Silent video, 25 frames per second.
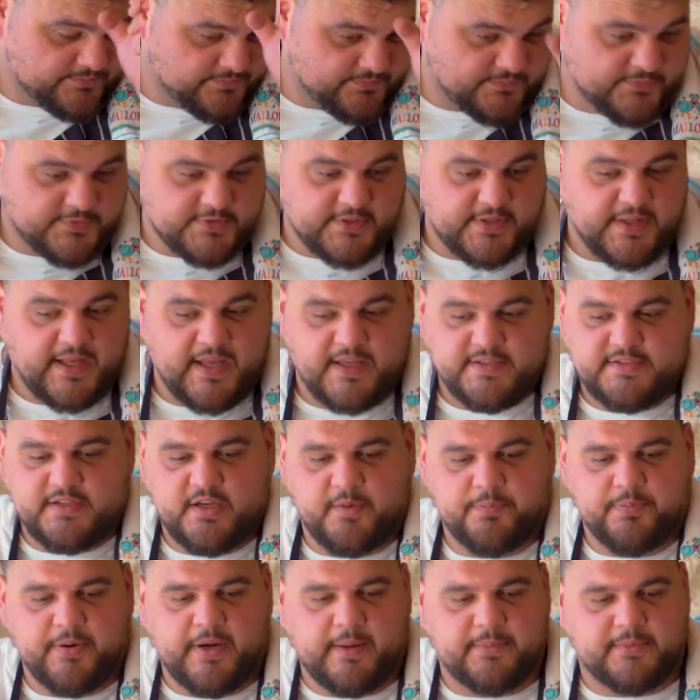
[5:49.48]
So that's
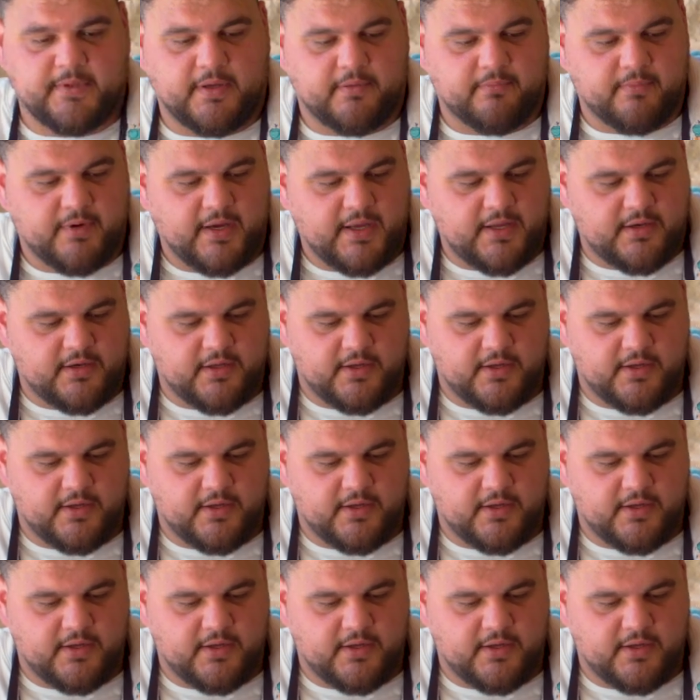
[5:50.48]
our prep done, right?